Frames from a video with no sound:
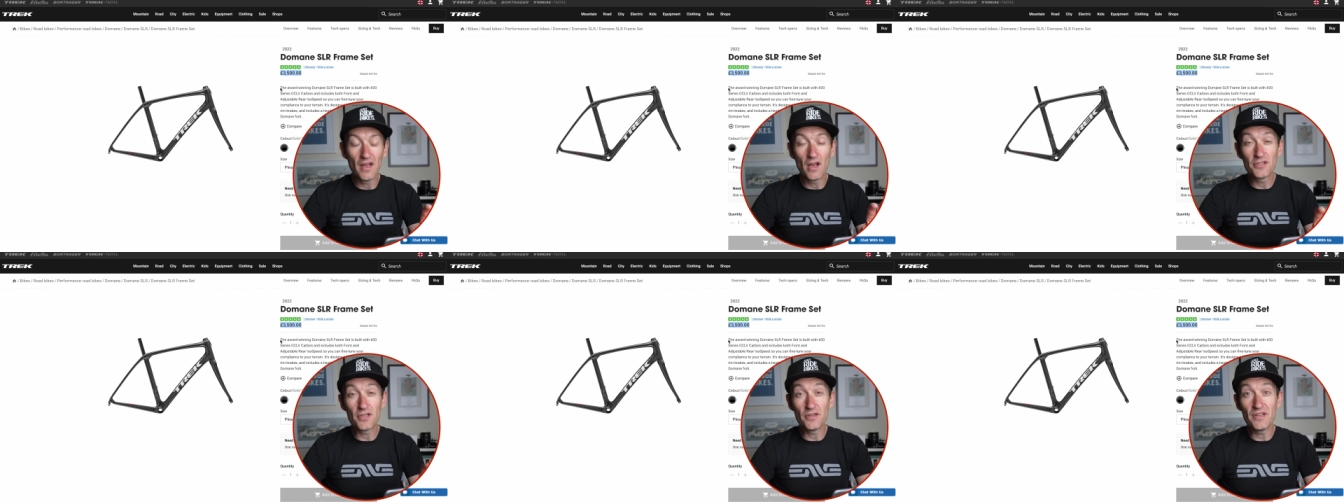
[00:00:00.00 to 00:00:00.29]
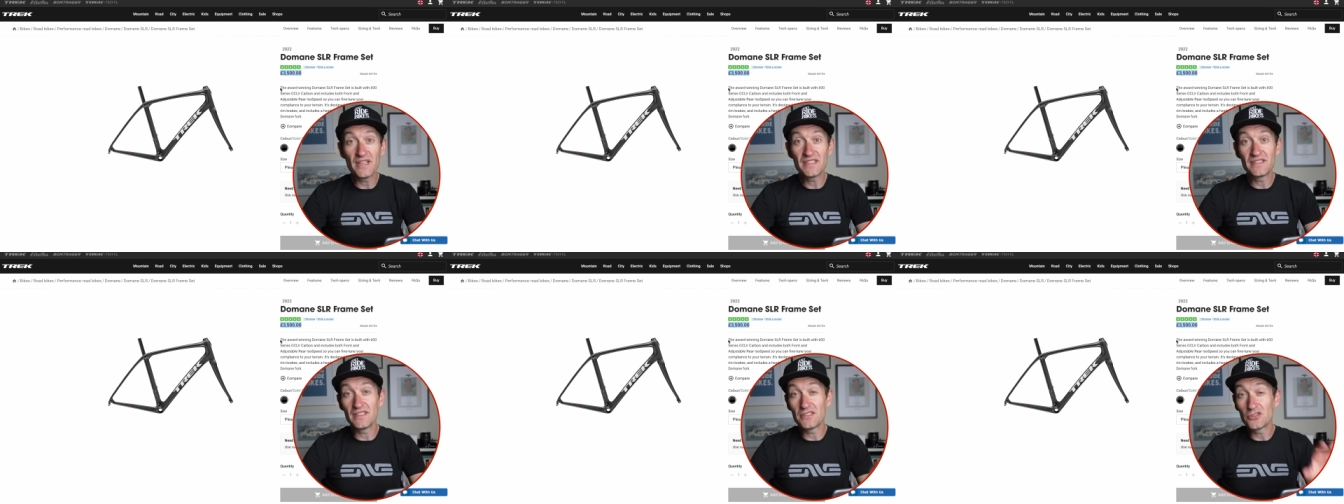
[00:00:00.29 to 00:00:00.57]
So
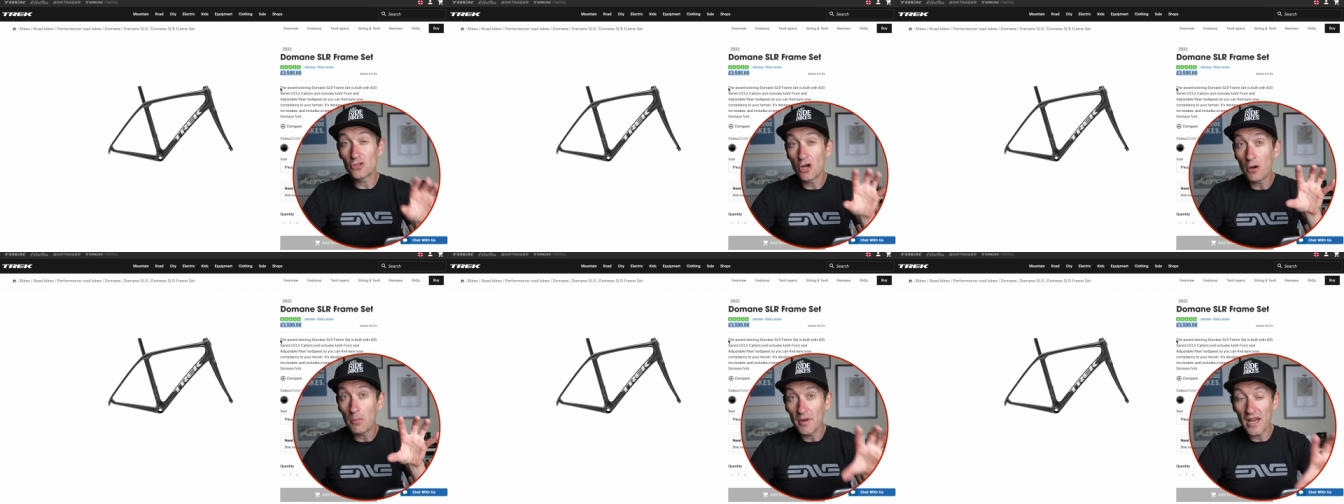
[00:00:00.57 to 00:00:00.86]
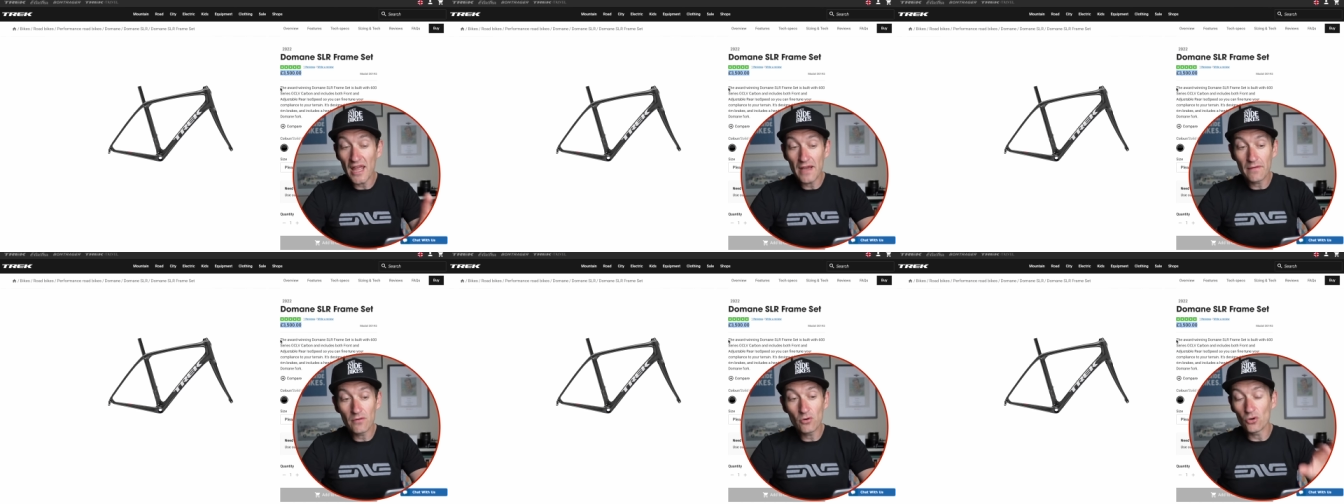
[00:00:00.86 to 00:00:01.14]
this is a top
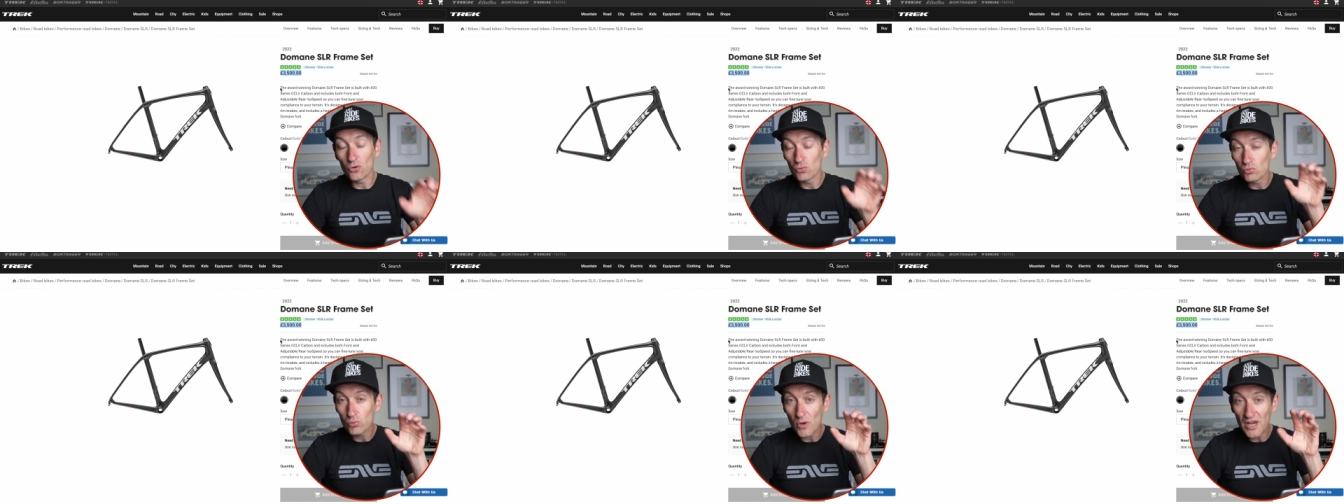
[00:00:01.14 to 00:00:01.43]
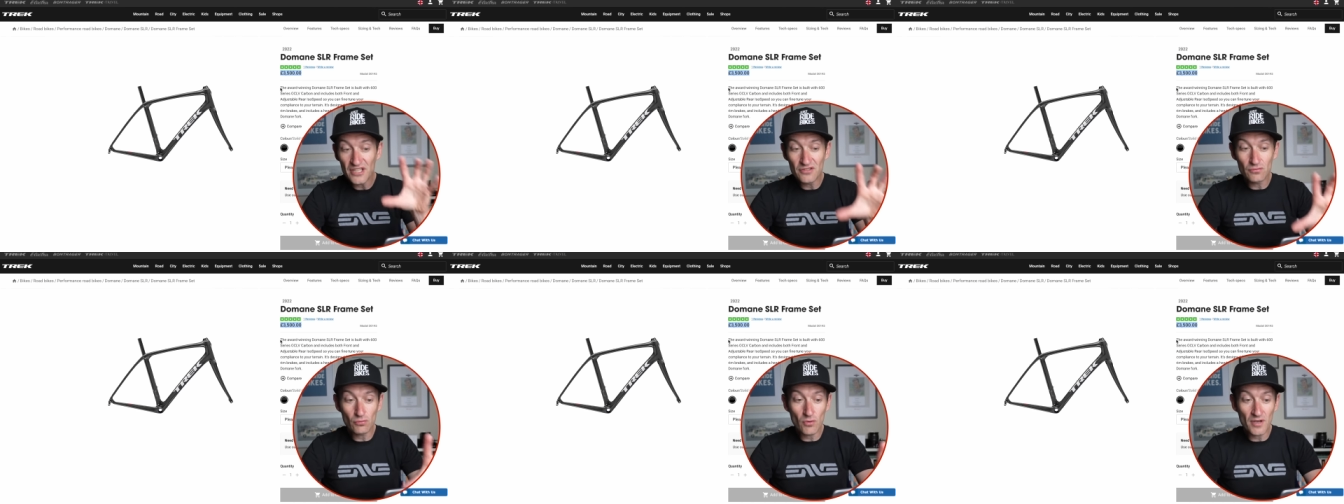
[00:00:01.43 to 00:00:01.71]
level,
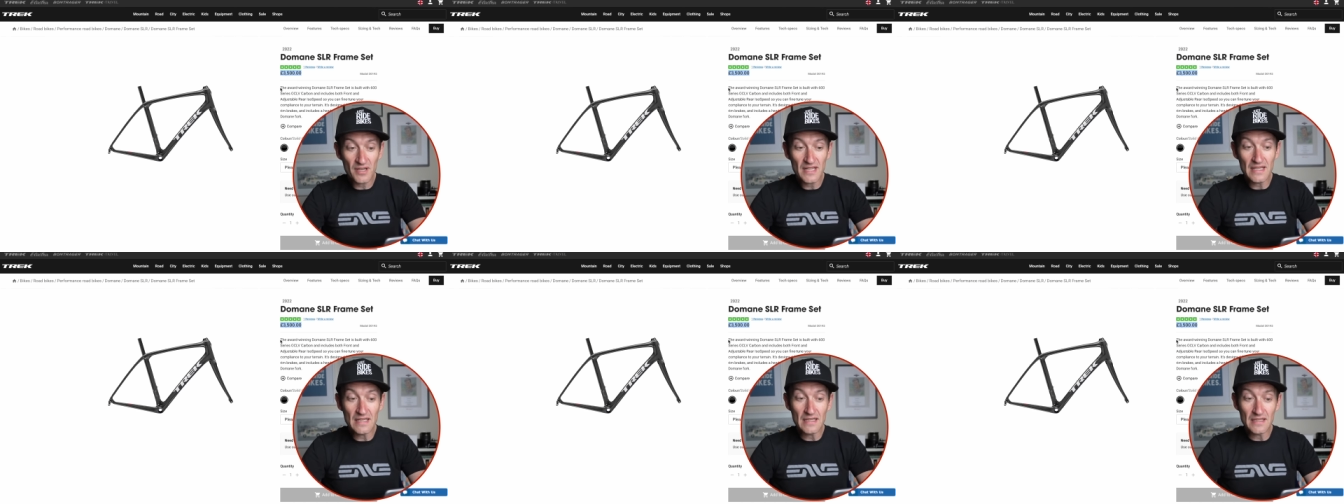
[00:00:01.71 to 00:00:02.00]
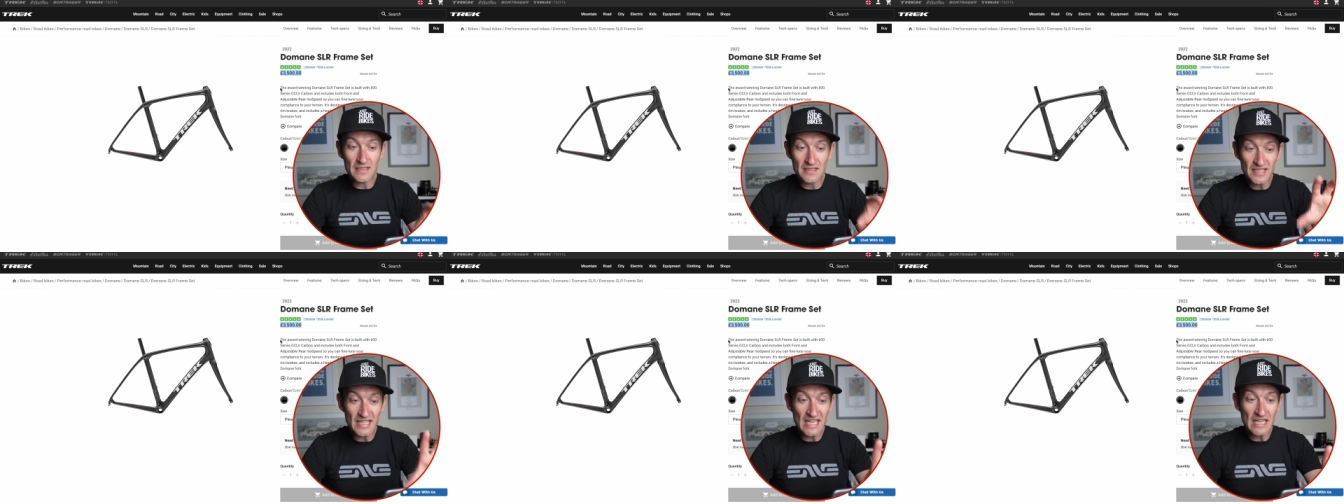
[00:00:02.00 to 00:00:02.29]
race ready,
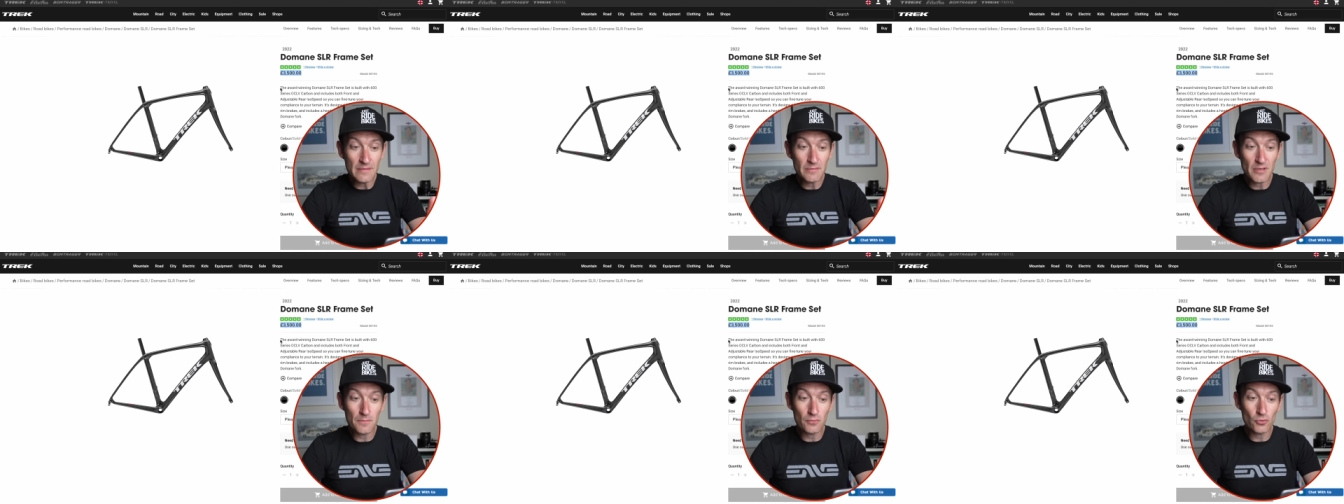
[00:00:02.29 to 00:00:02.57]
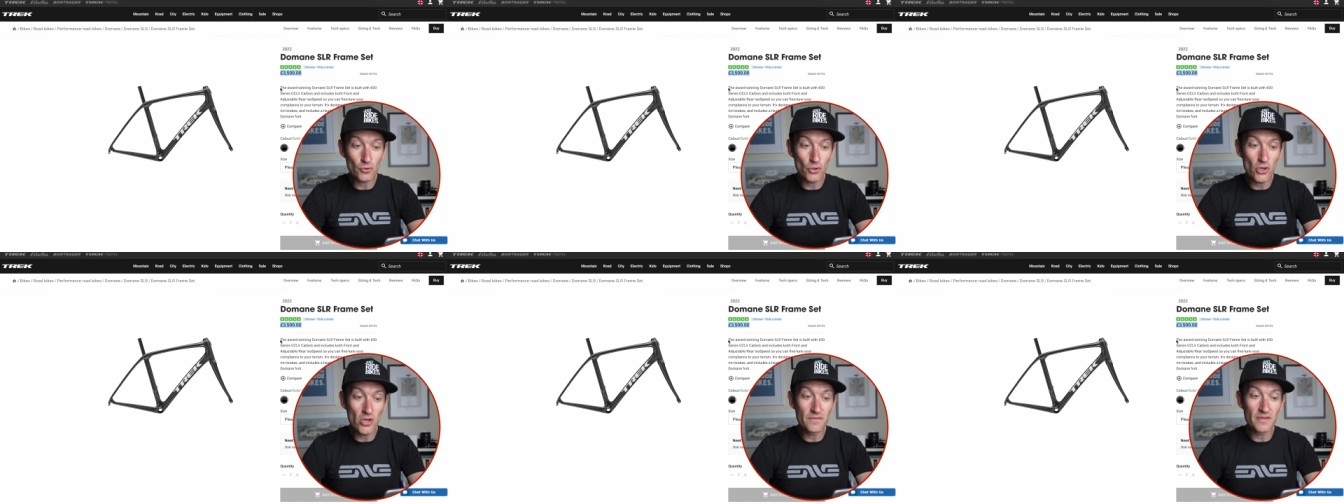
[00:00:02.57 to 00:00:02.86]
team
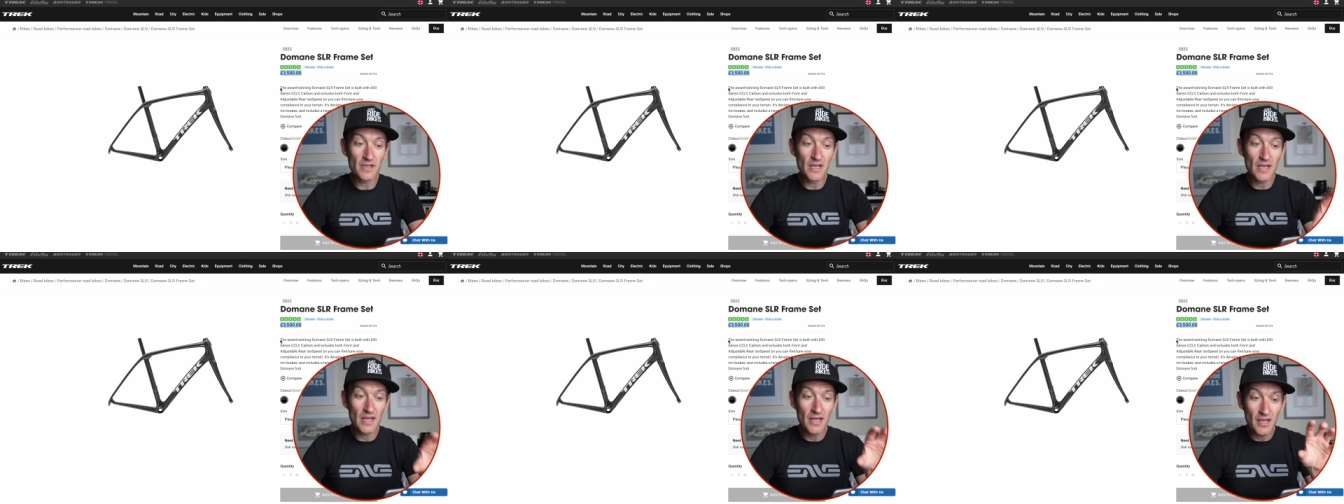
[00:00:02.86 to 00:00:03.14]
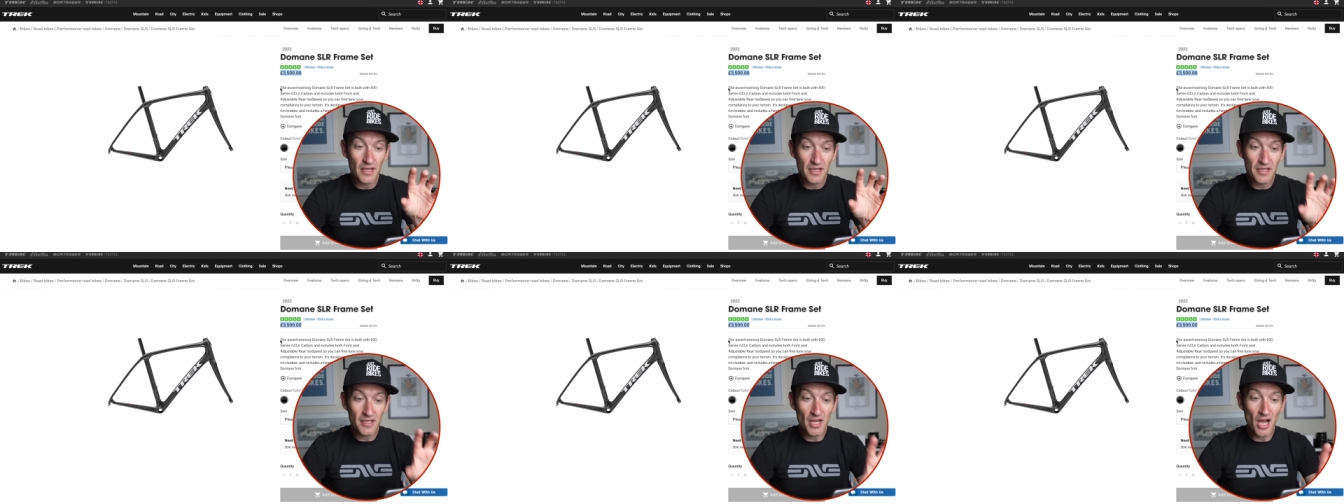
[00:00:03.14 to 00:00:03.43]
approved
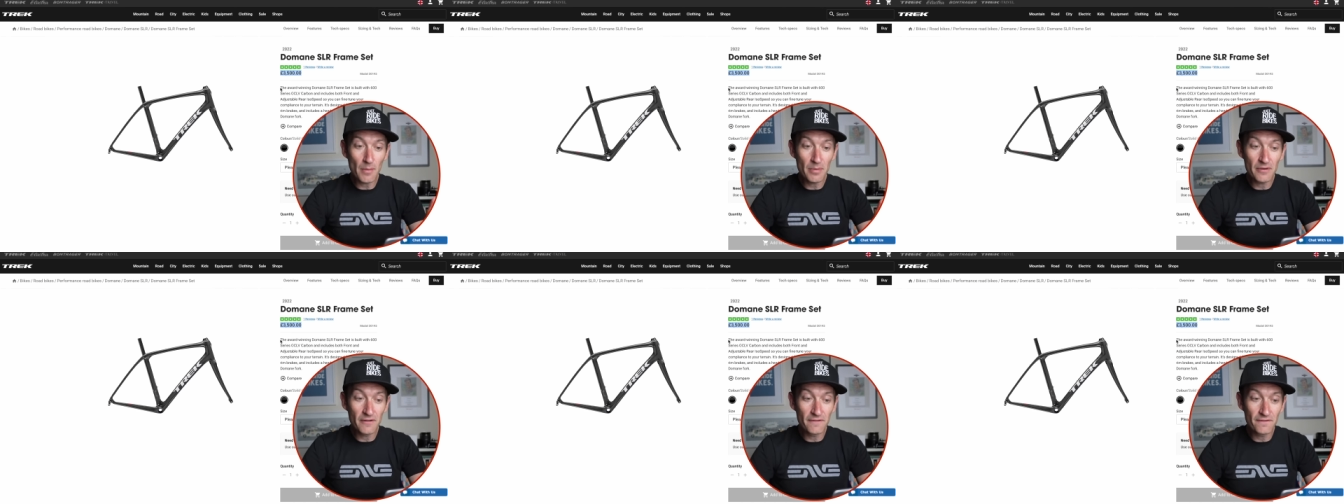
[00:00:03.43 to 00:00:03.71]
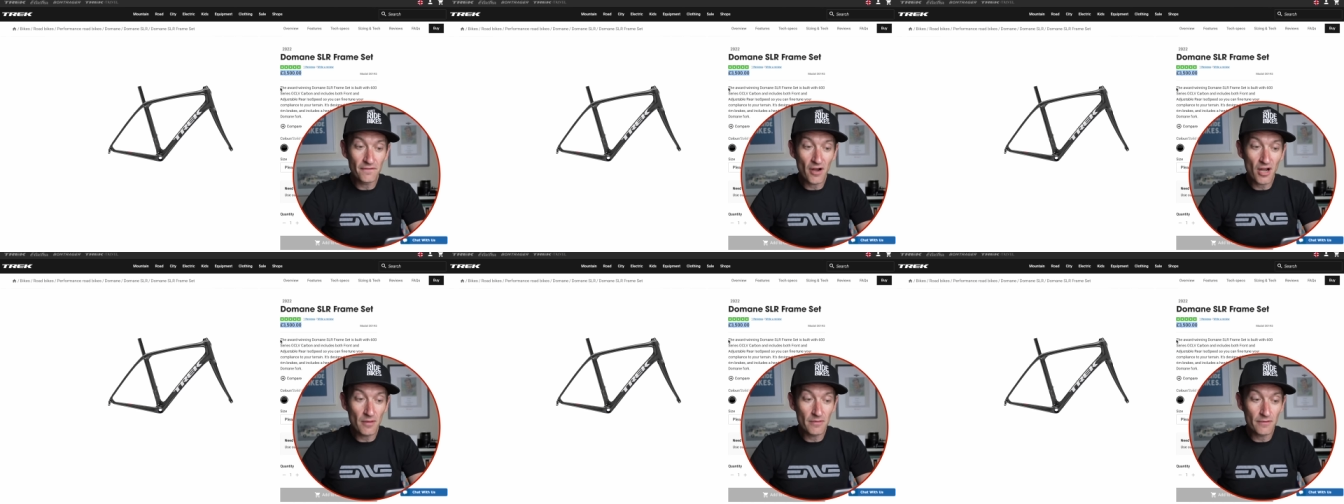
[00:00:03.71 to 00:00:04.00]
carbon
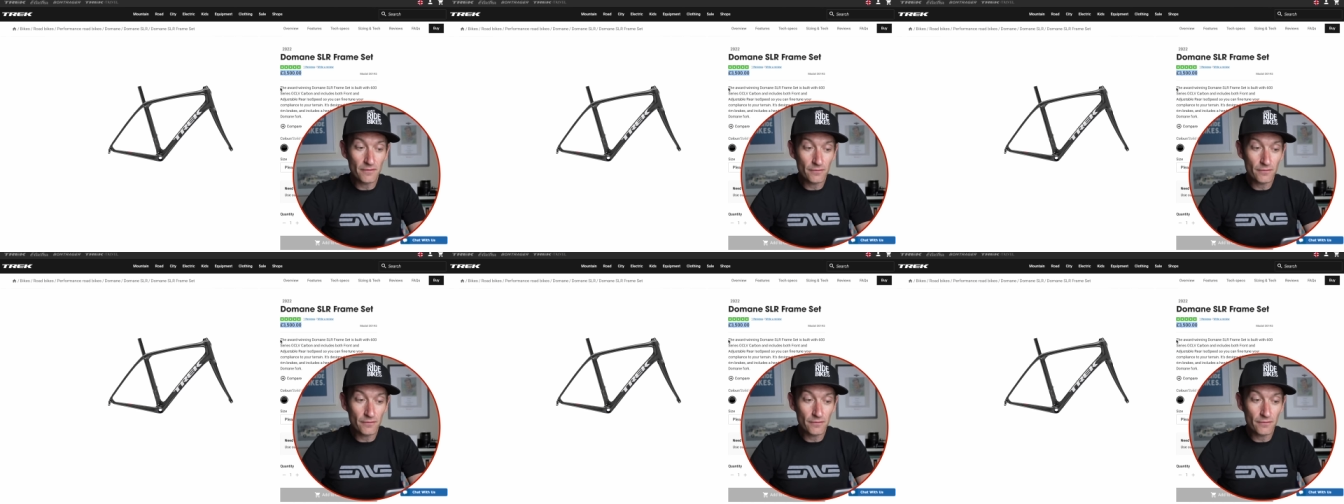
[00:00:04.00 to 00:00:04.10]
fibre